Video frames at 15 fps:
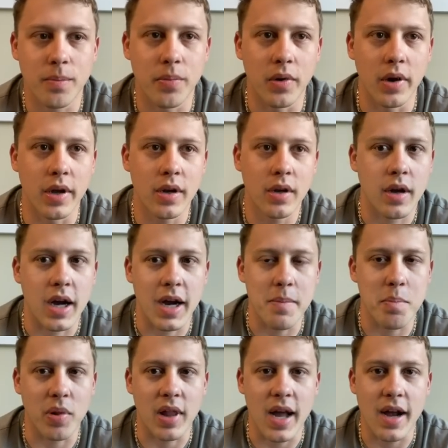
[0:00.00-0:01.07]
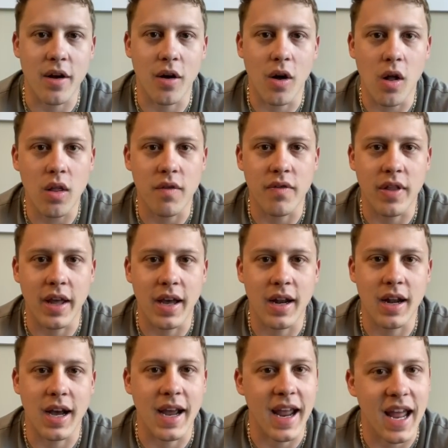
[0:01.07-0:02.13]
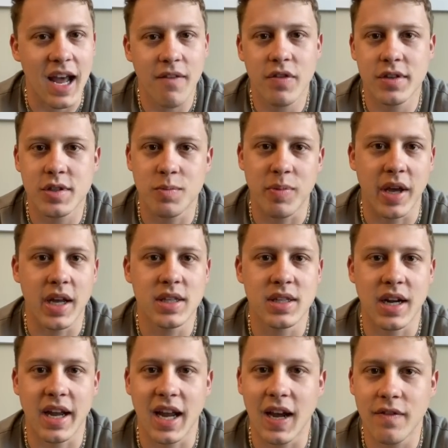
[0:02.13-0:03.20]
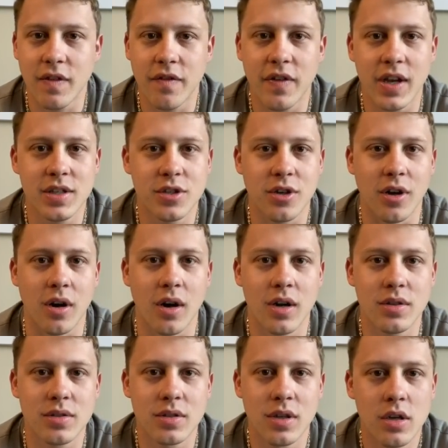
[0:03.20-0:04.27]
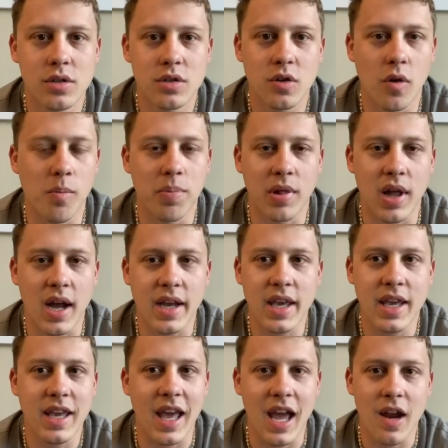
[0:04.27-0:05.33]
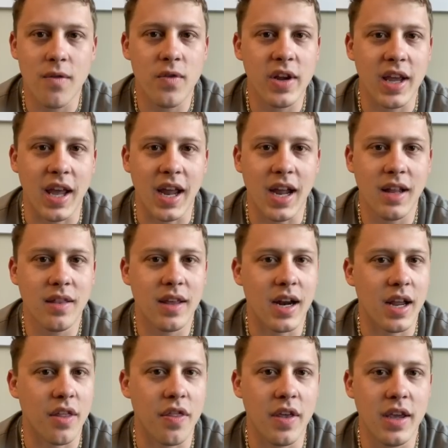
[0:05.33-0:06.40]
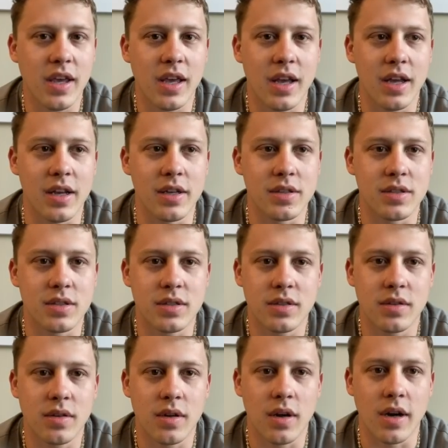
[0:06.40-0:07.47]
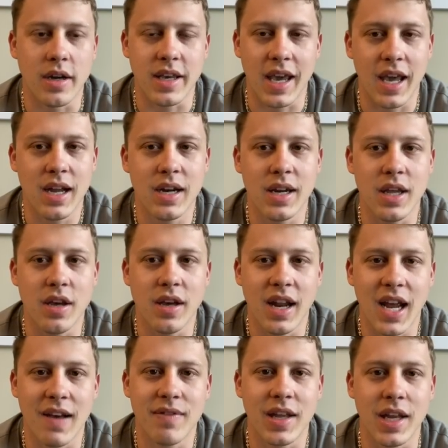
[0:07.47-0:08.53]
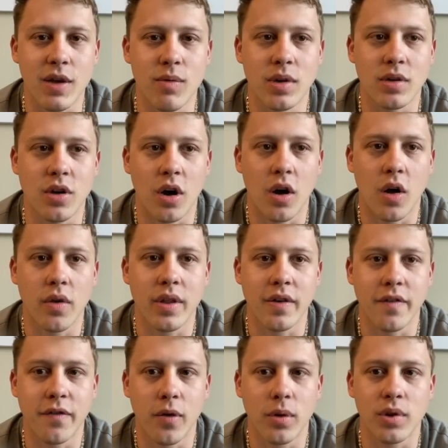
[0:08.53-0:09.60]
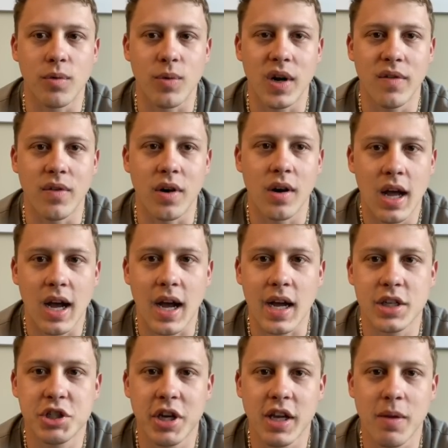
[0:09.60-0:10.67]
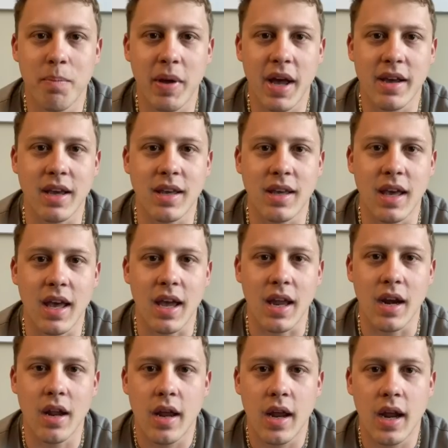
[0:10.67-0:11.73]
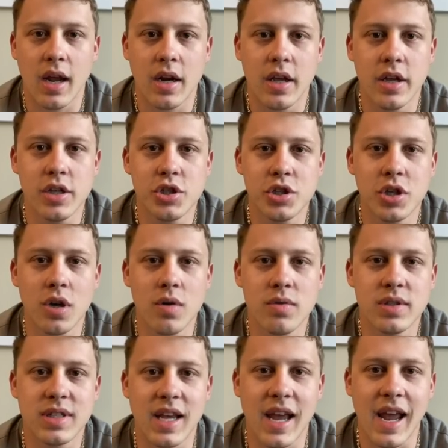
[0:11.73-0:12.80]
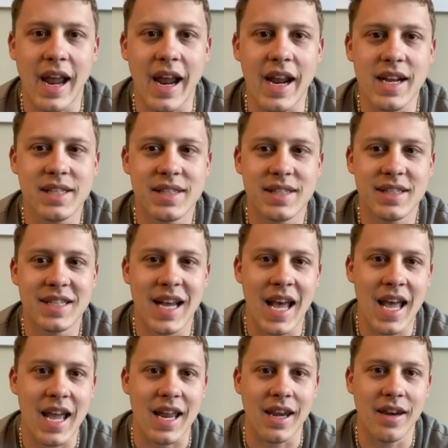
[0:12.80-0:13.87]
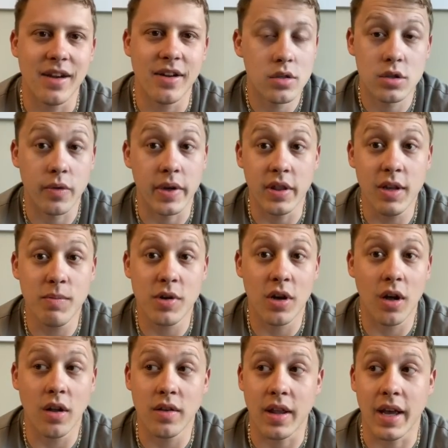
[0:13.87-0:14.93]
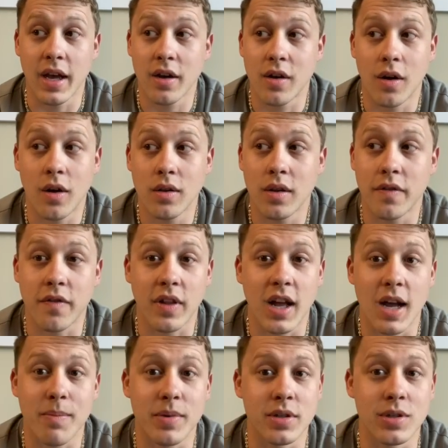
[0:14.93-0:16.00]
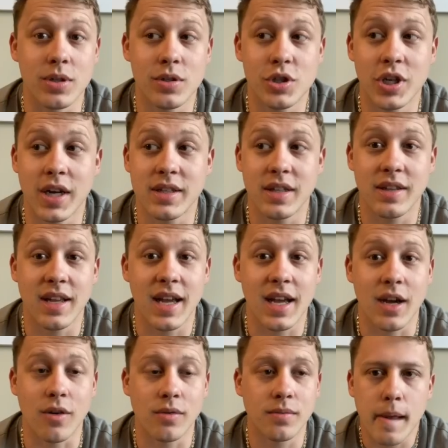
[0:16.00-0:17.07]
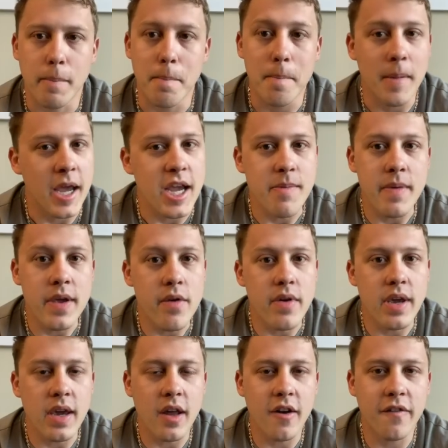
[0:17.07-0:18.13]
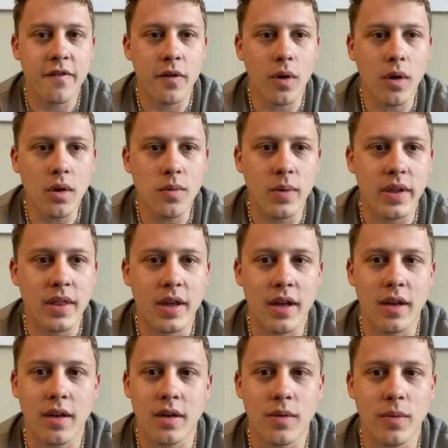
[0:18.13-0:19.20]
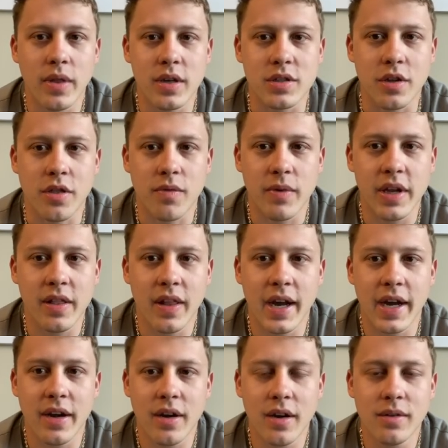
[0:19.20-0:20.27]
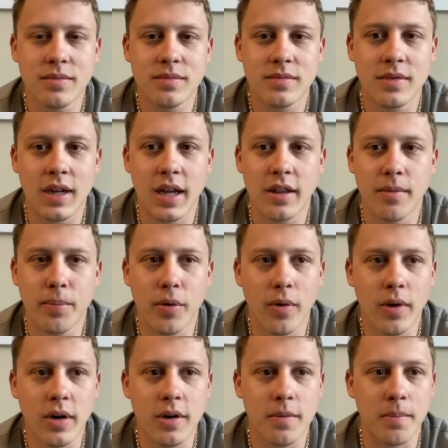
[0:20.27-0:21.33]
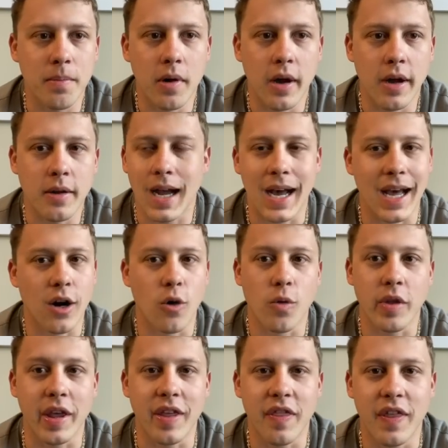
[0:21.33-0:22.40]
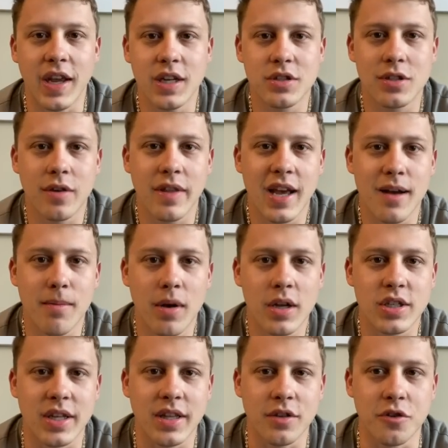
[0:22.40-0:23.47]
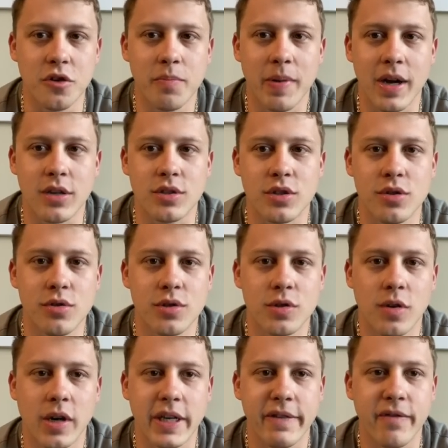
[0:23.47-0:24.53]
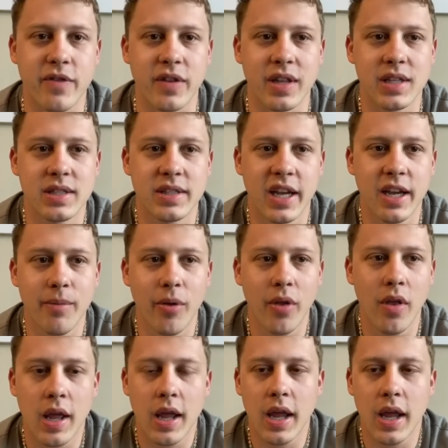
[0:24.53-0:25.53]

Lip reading: But I block all of that. I have the spades and I have the face cards. So blocking every hand that I think is a candidate he could have that he would call then fold the river, I check it back again and he shows ace 10. So he limp called that, called the flop, and checked it down. Maybe you can get a fold when there's a 3-liner on the board, but I don't really think so that much. I think 2 pairs too strong even for this table.